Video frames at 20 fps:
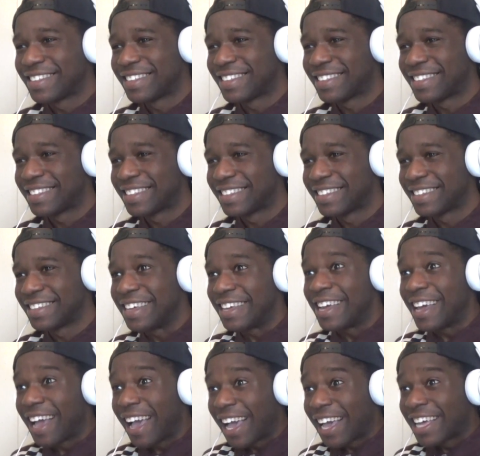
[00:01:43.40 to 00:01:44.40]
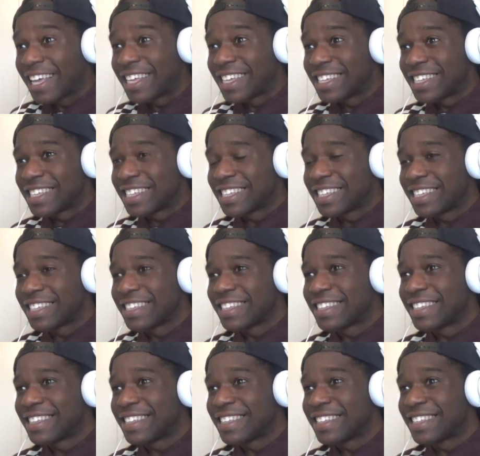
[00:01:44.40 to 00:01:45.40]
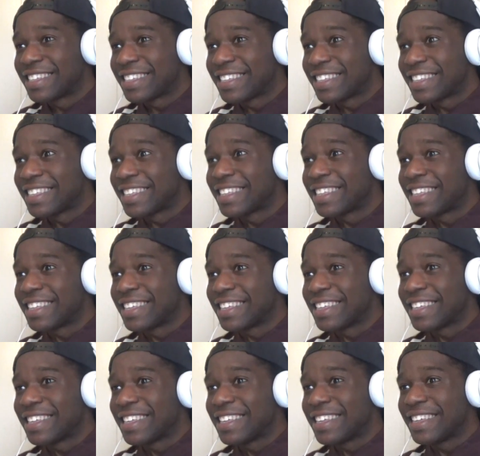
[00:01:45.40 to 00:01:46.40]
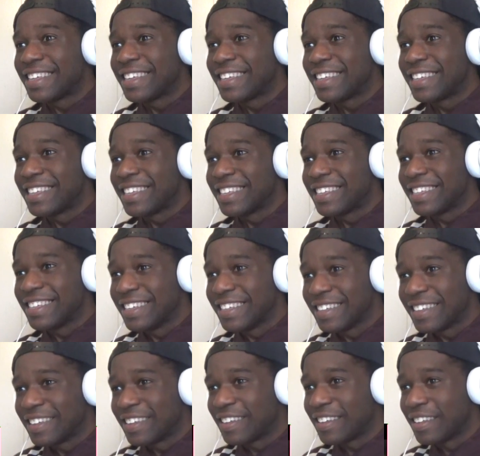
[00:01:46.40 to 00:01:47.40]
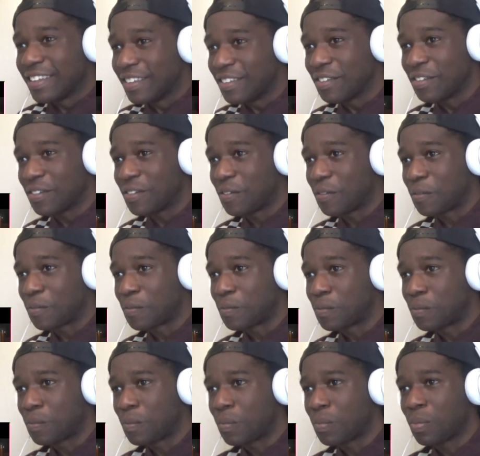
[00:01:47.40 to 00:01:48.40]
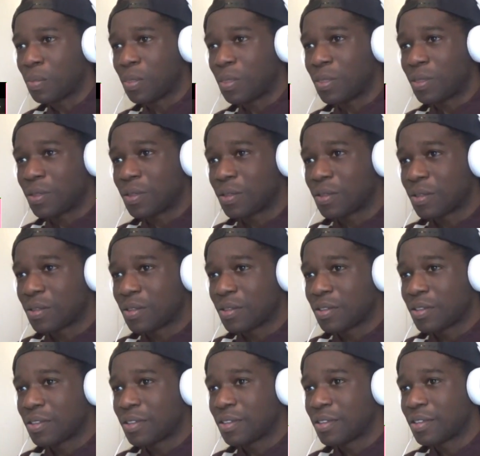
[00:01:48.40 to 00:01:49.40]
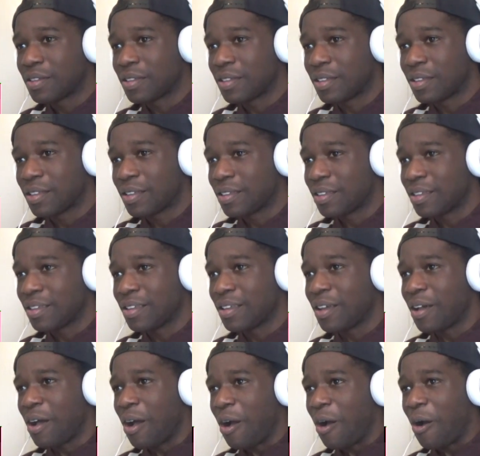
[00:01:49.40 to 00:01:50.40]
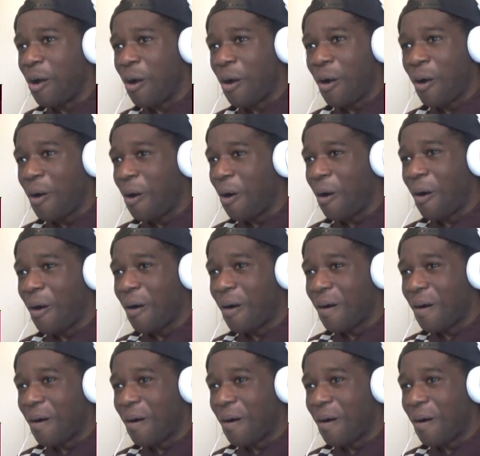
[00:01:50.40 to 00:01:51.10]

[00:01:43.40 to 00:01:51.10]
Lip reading: Nothing is said.